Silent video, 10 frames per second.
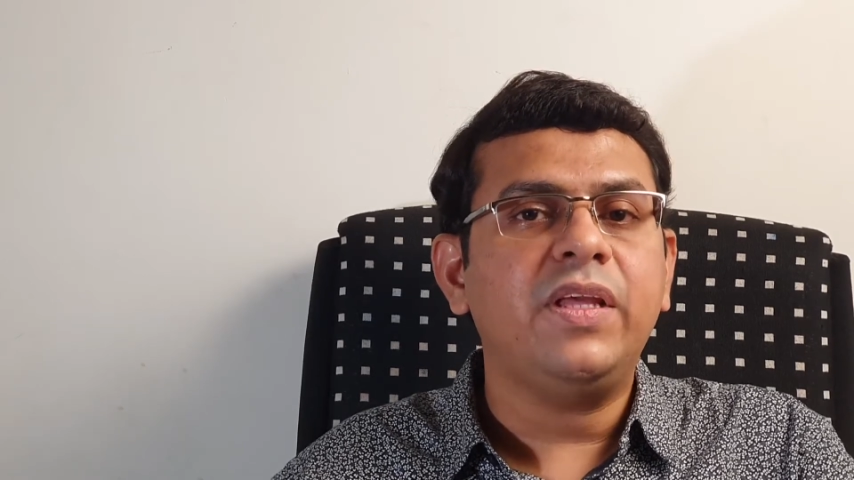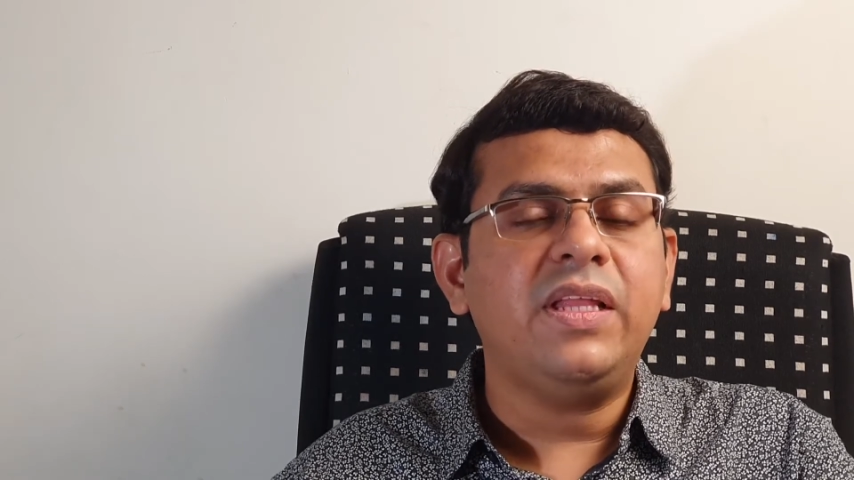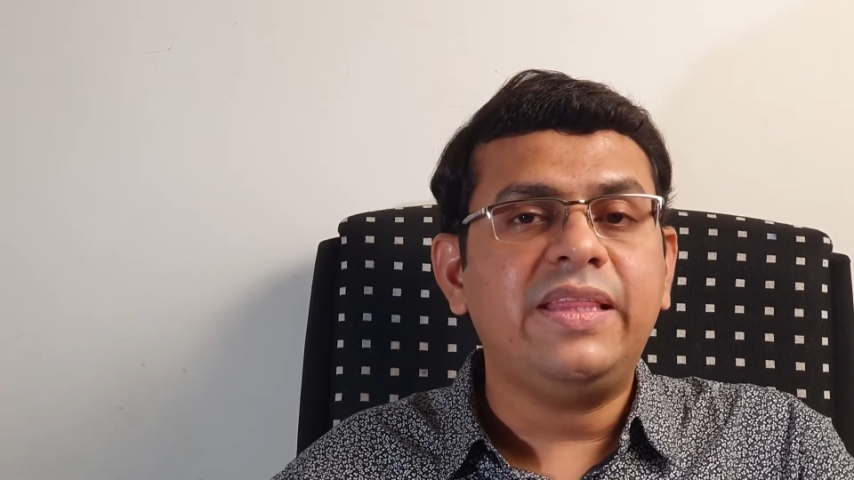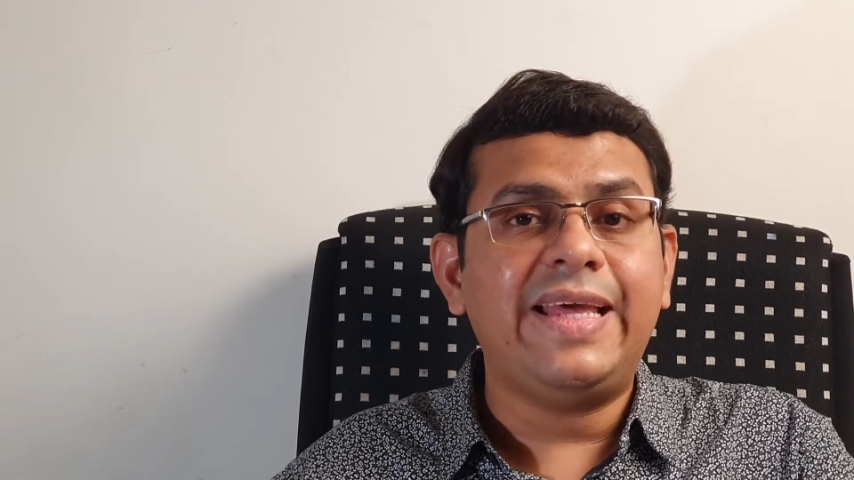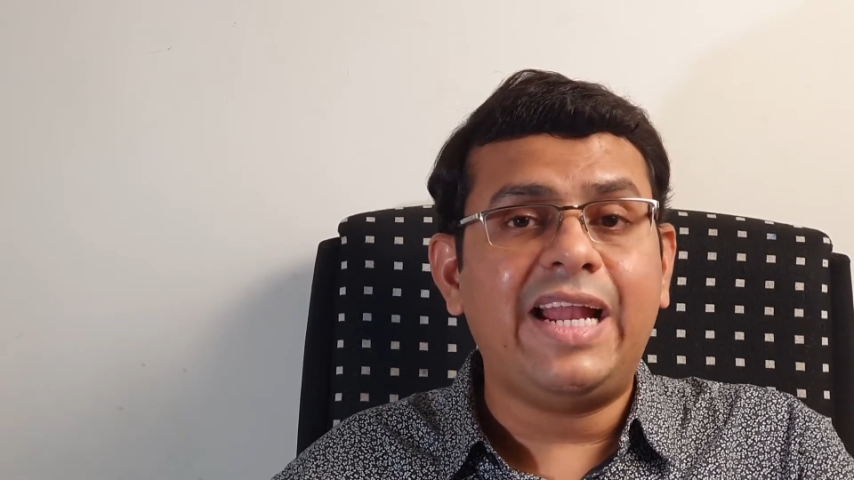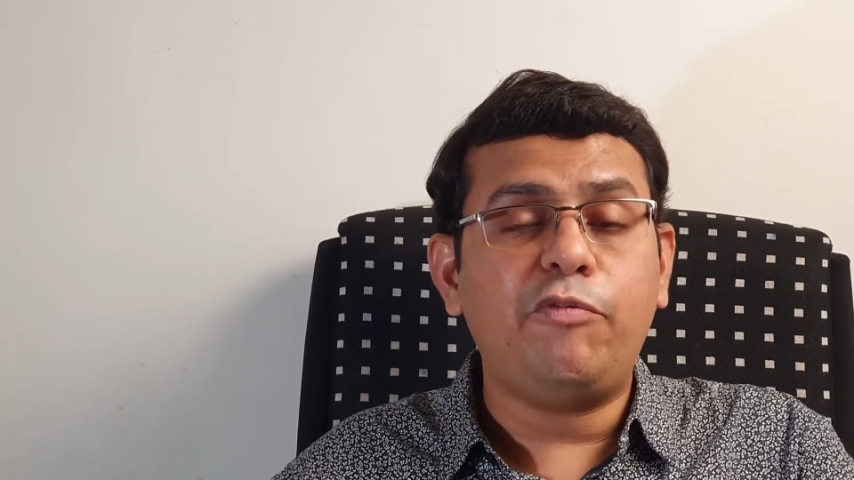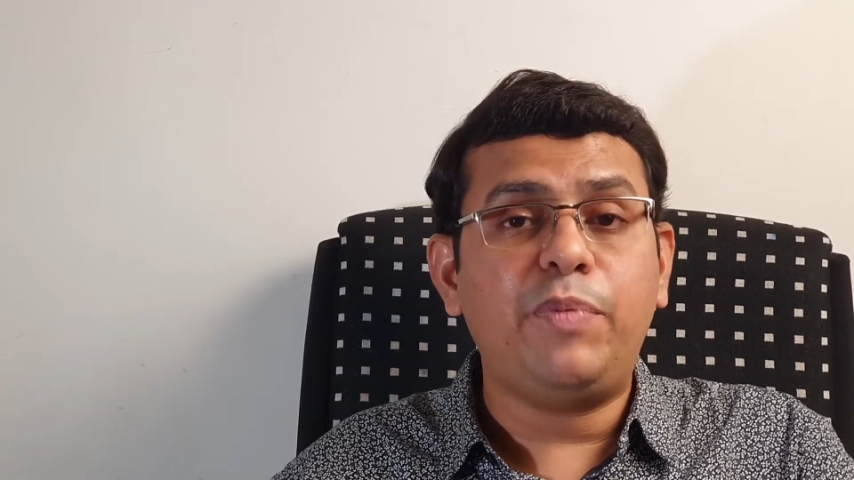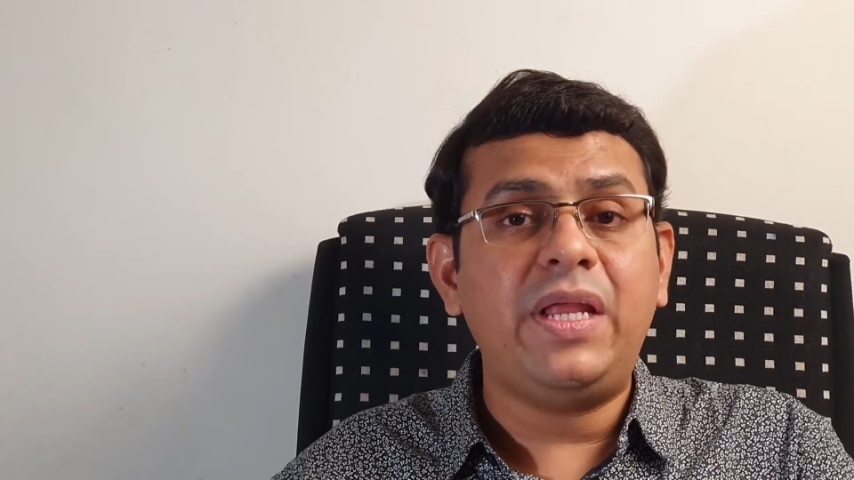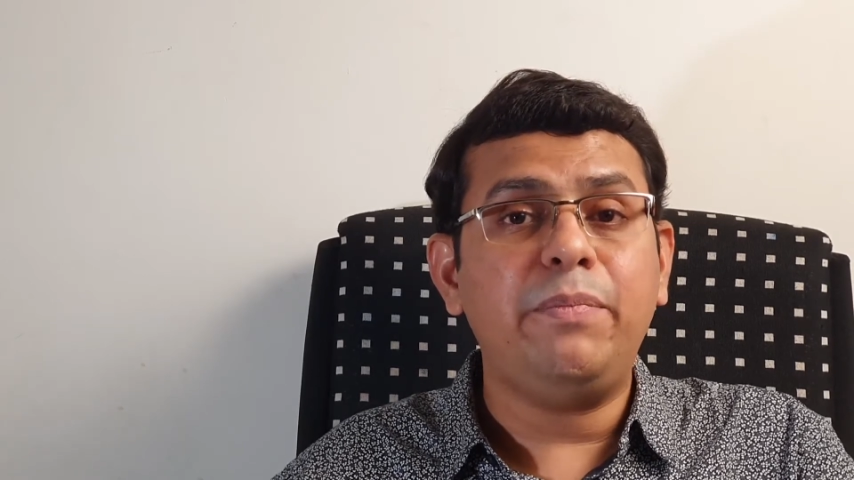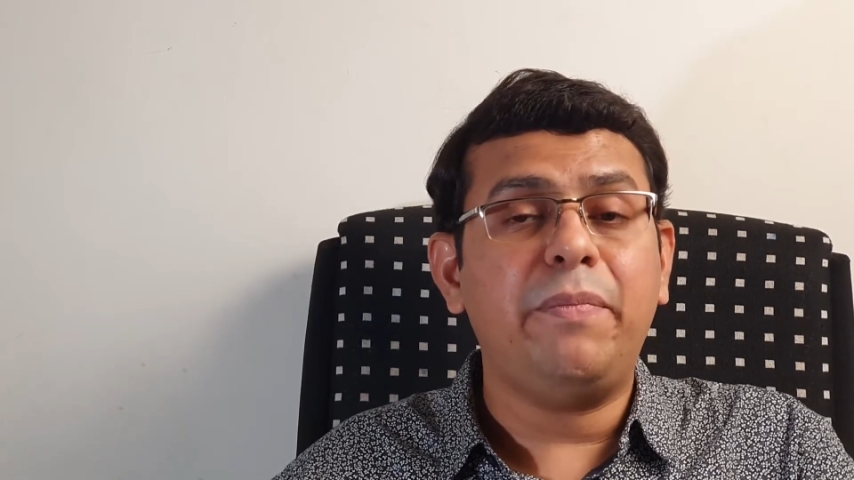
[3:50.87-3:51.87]
There have
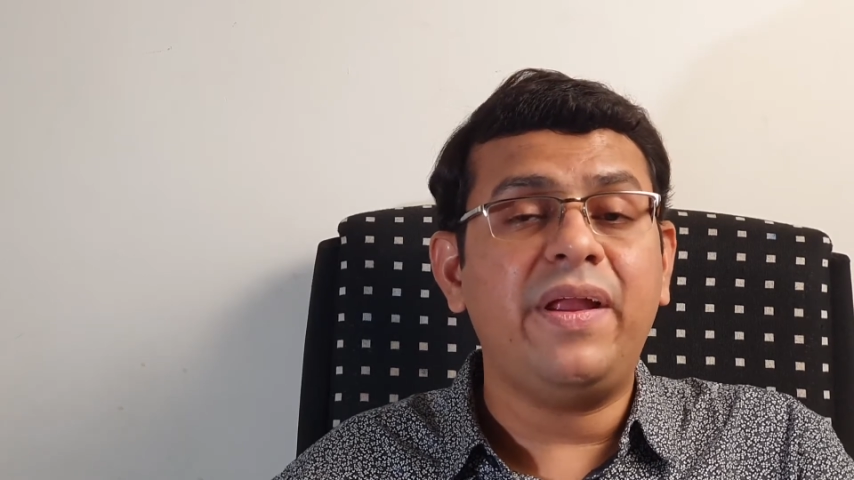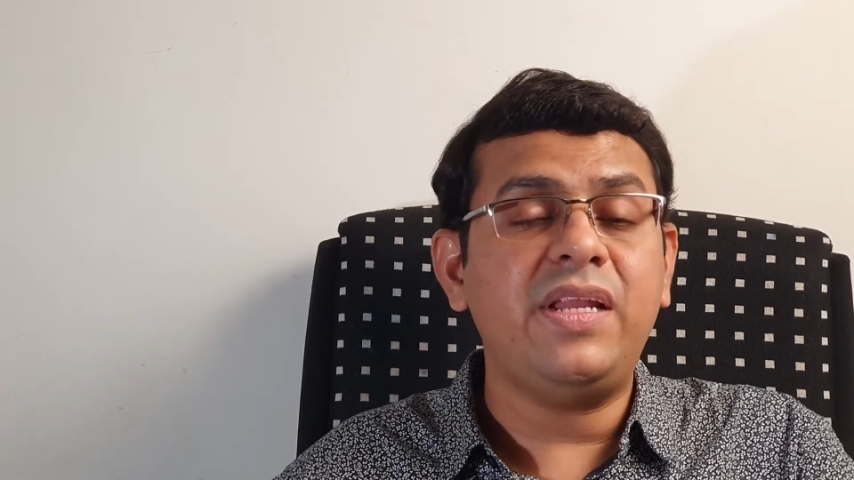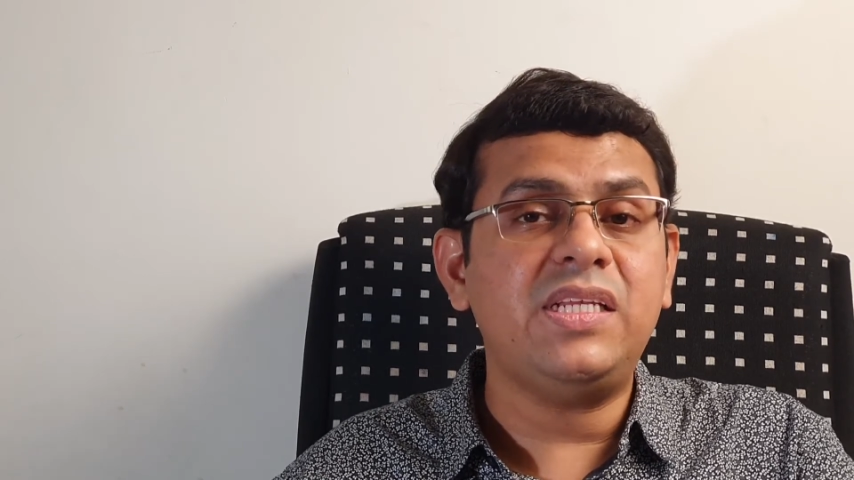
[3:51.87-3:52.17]
been many